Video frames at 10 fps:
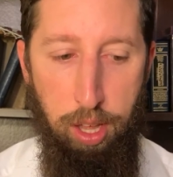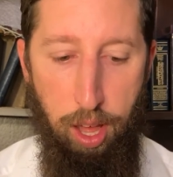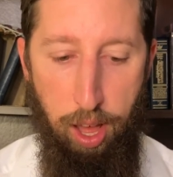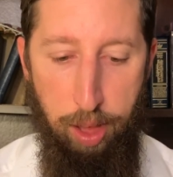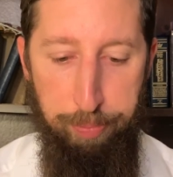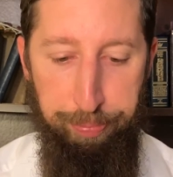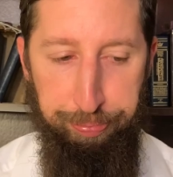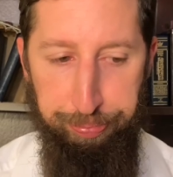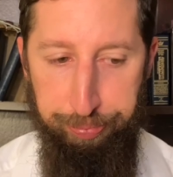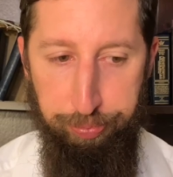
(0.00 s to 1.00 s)

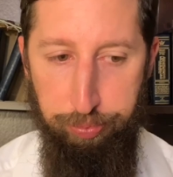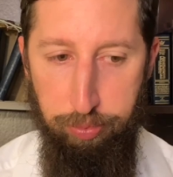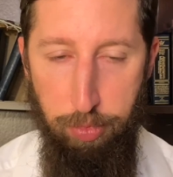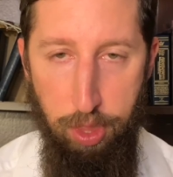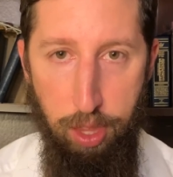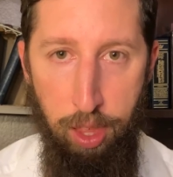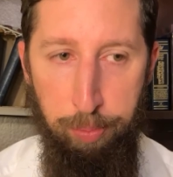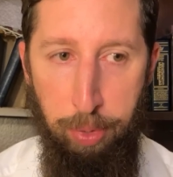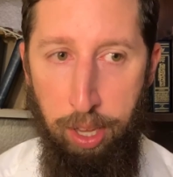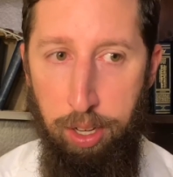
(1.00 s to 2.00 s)

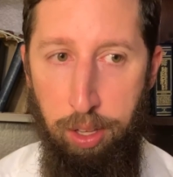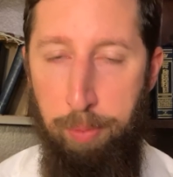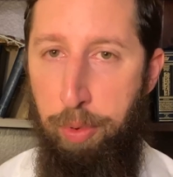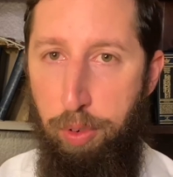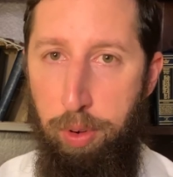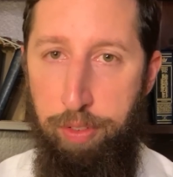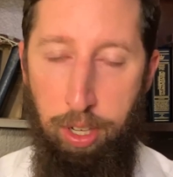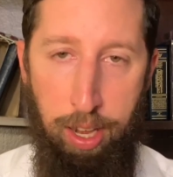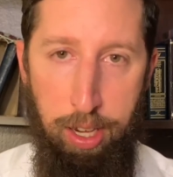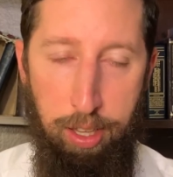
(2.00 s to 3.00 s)
But before we
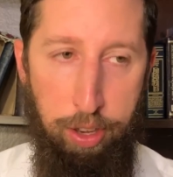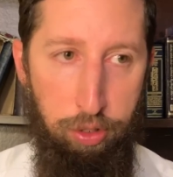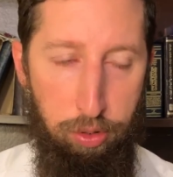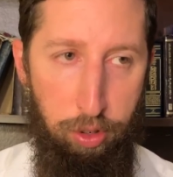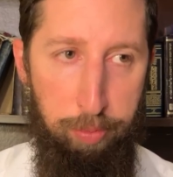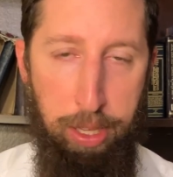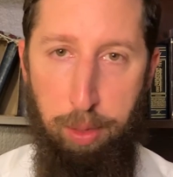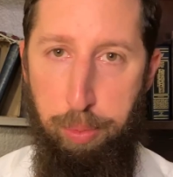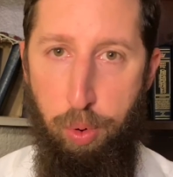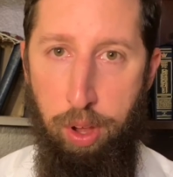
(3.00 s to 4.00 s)
even get into that, just to sort of make the
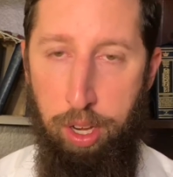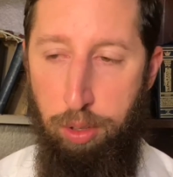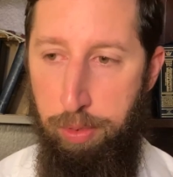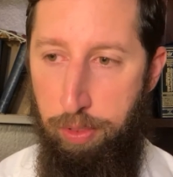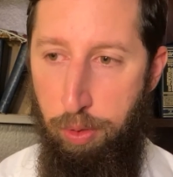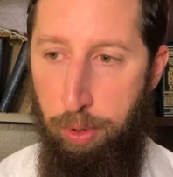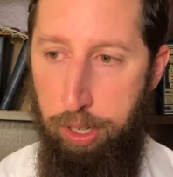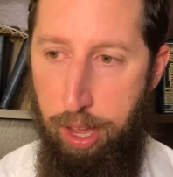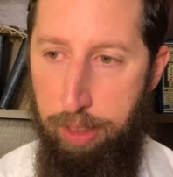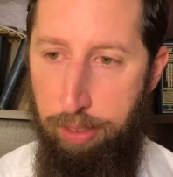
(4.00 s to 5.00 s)
point in terms of this one
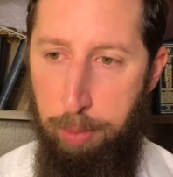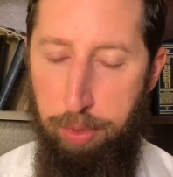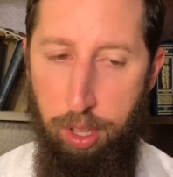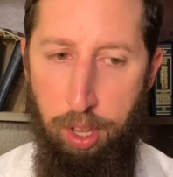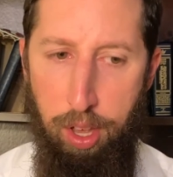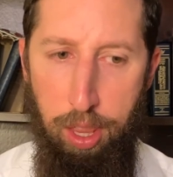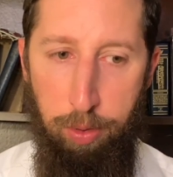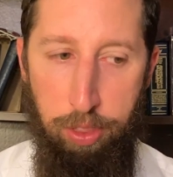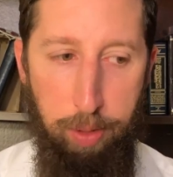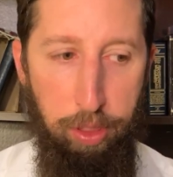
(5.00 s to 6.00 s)
concept, that when
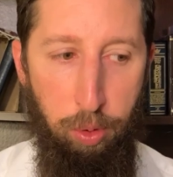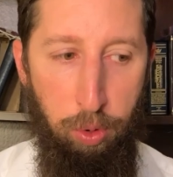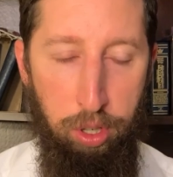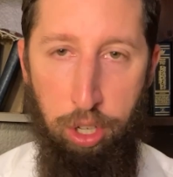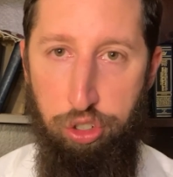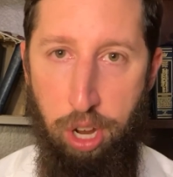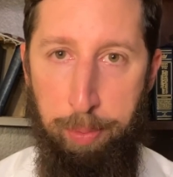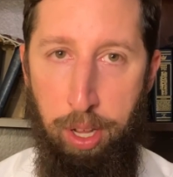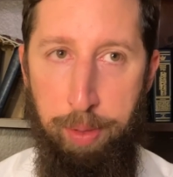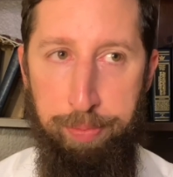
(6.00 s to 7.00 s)
you think about the word
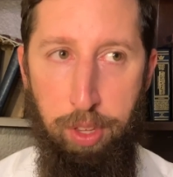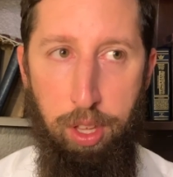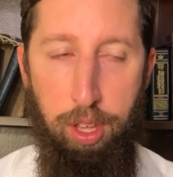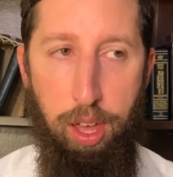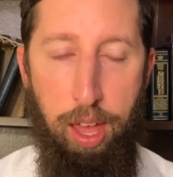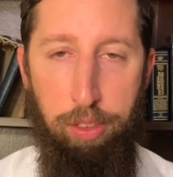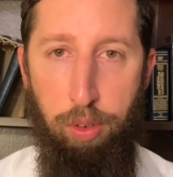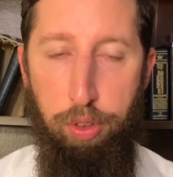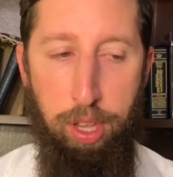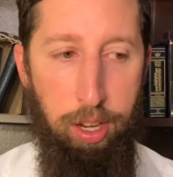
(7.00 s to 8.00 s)
neshama, and so
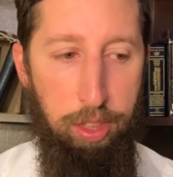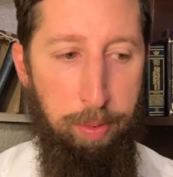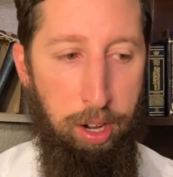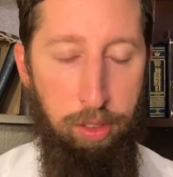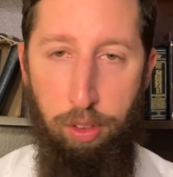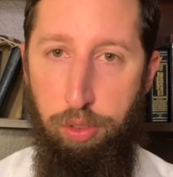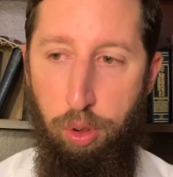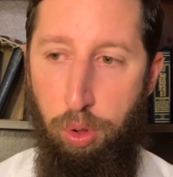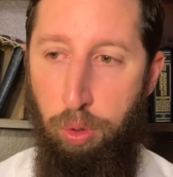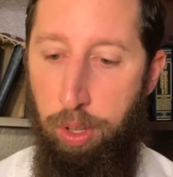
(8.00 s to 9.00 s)
if you tend to think about it as a
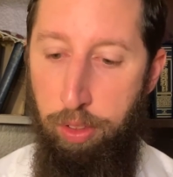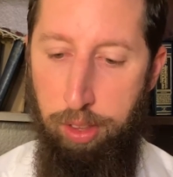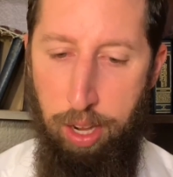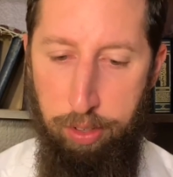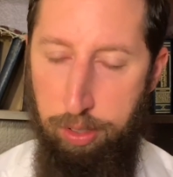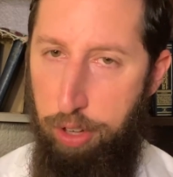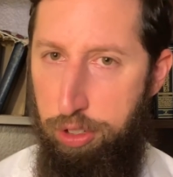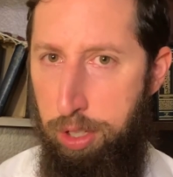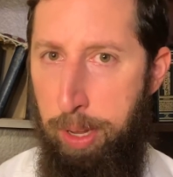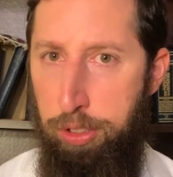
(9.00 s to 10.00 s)
soul, well, there's a lot of
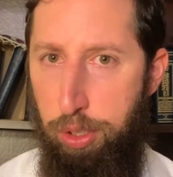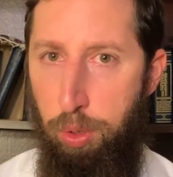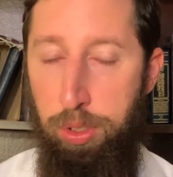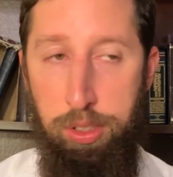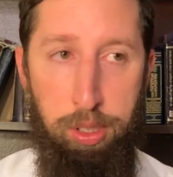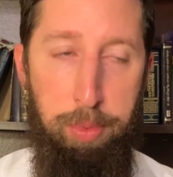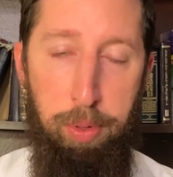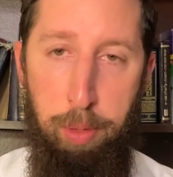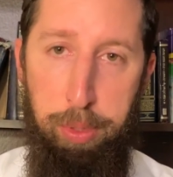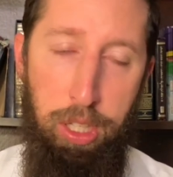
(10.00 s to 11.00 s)
discussions about souls. There's some
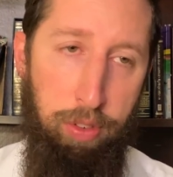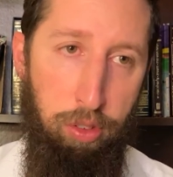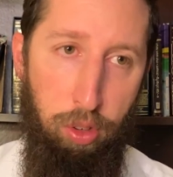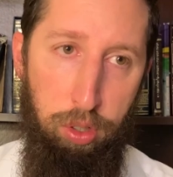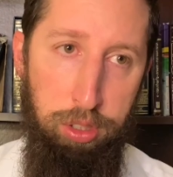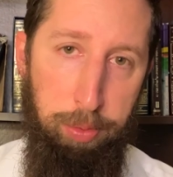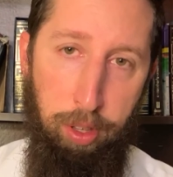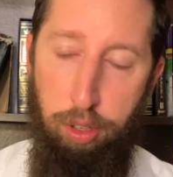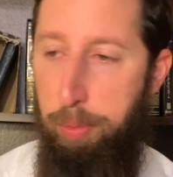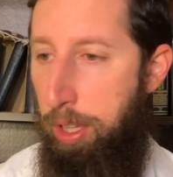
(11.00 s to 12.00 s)
people that believe in souls, some people
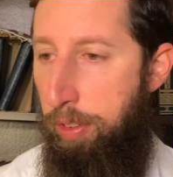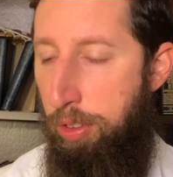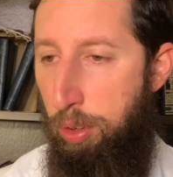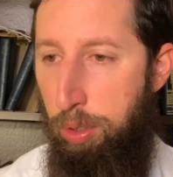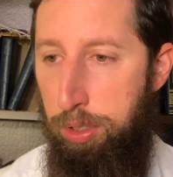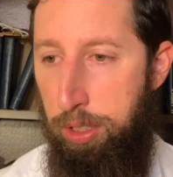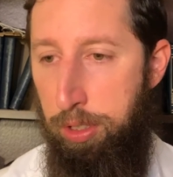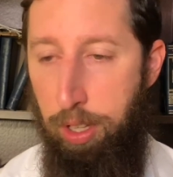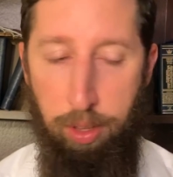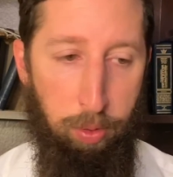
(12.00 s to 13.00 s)
that don't believe in souls,
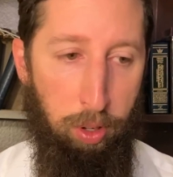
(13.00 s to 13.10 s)
and say,